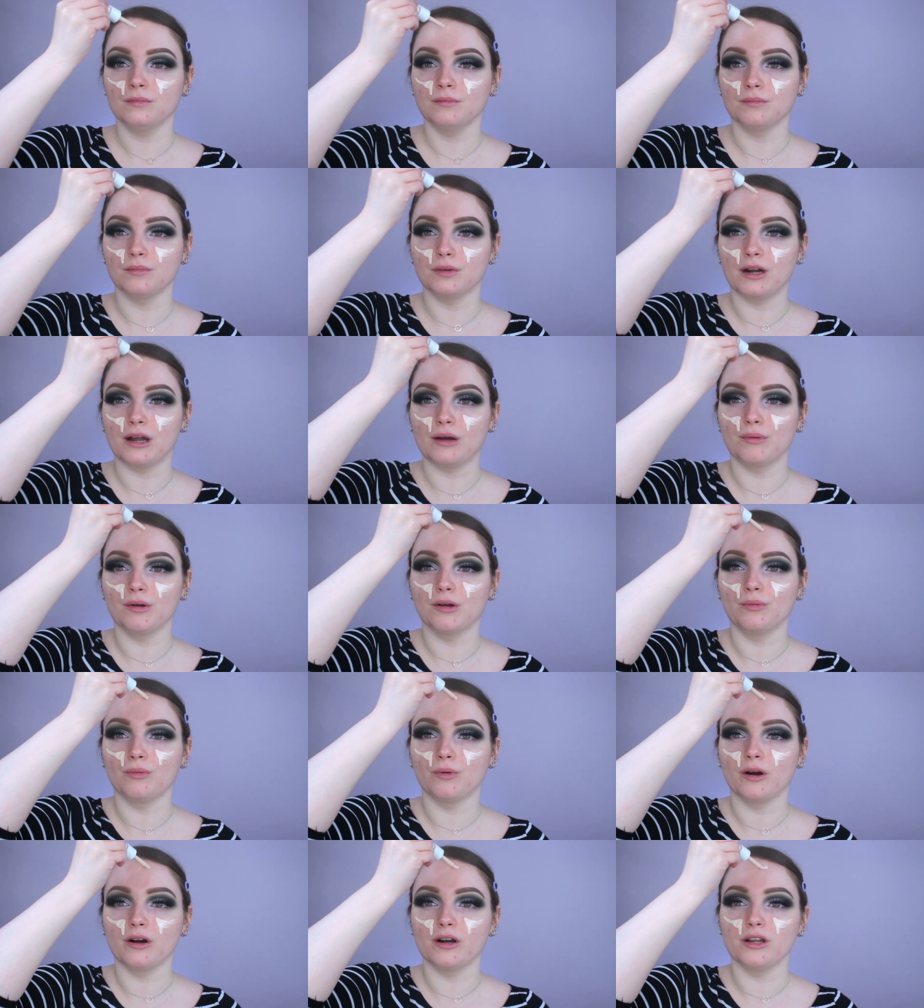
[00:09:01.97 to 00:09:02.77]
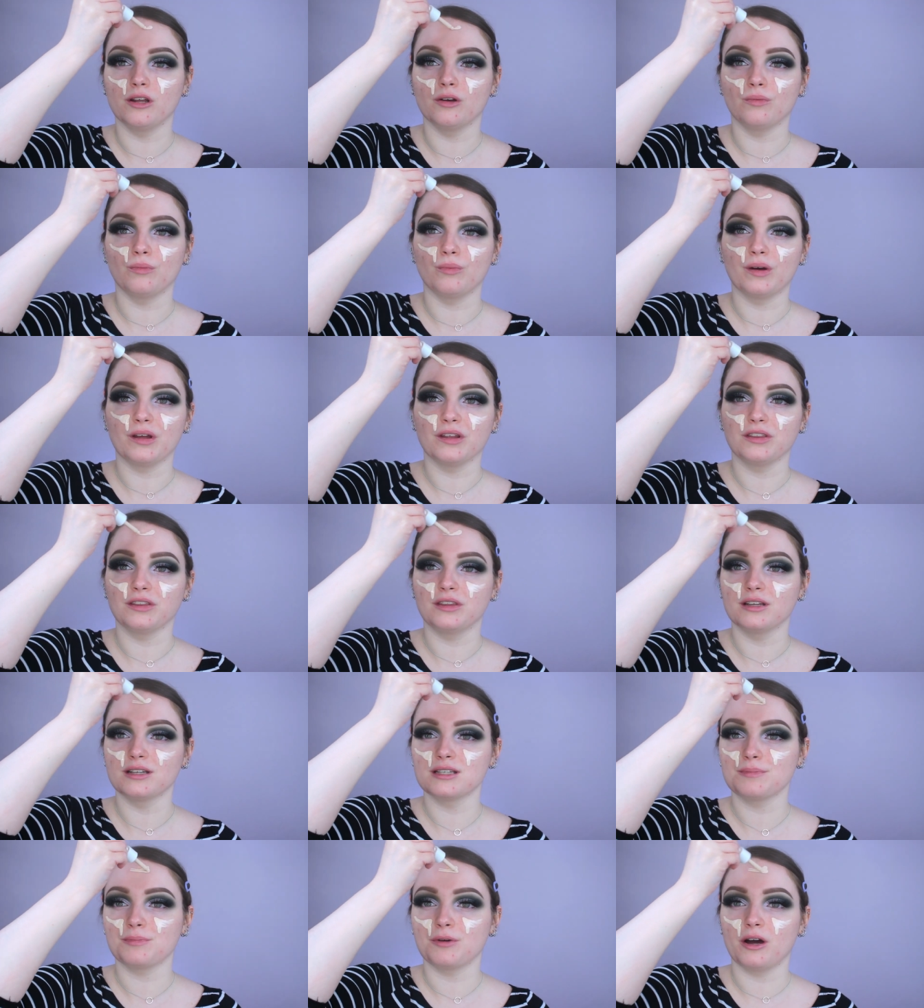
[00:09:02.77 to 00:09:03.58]
But I will warn you with
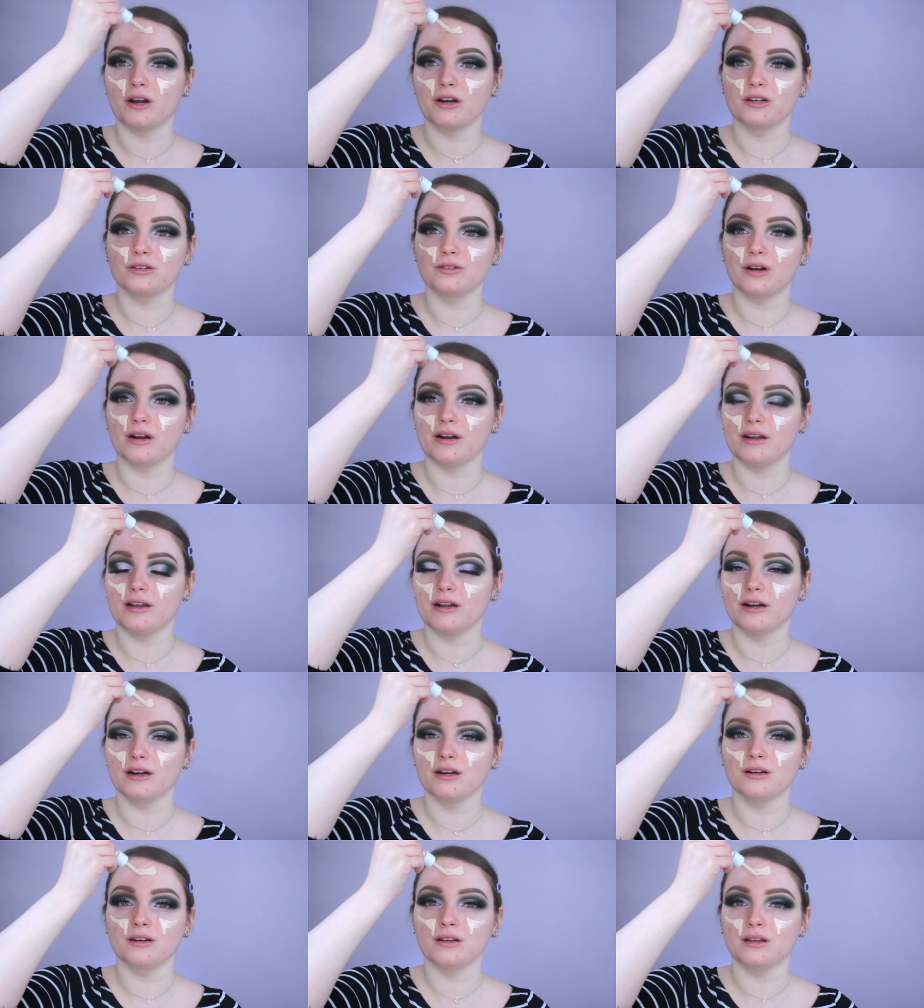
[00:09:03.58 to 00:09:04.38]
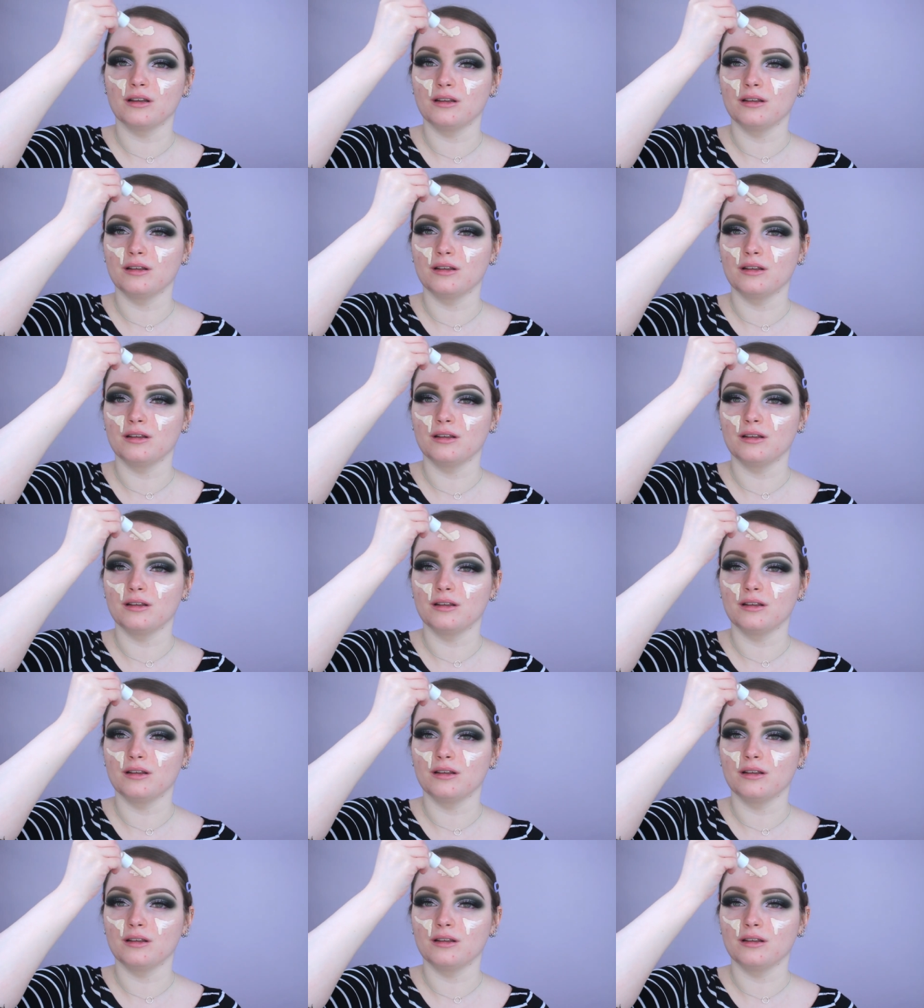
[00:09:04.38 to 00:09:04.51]
this product right here,